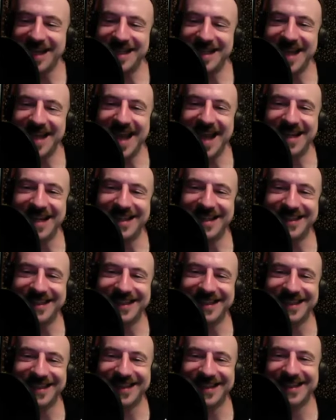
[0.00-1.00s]
head.
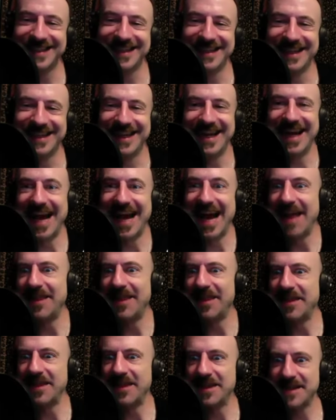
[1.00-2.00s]
Yes, and
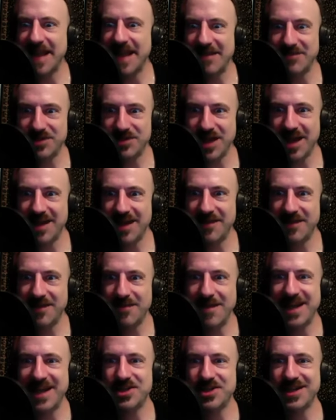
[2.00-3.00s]
then the same shot of the
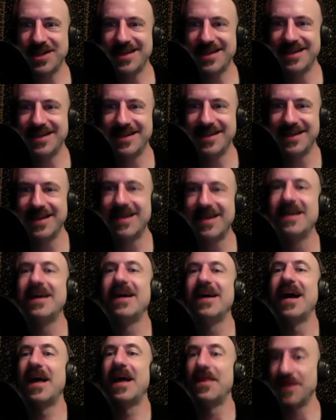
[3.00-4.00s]
mansion,
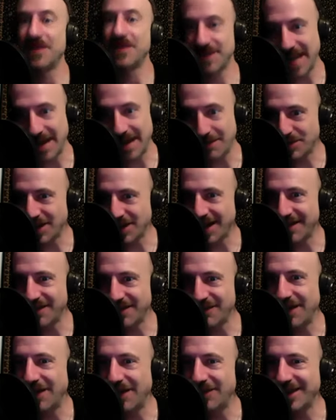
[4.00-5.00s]
and the same shot of the
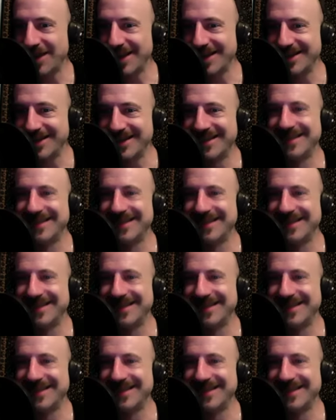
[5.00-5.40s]
falcon,